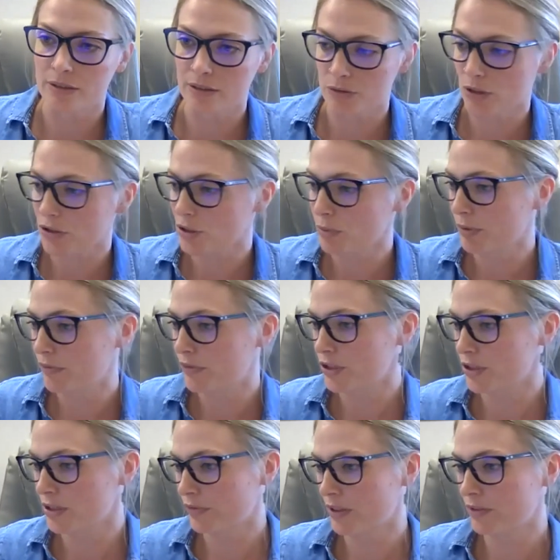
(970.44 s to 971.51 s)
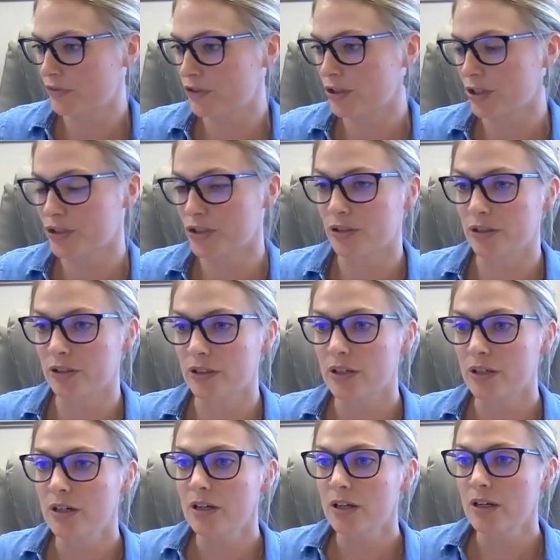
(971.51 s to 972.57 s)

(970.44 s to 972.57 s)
There was also provisions for infrastructure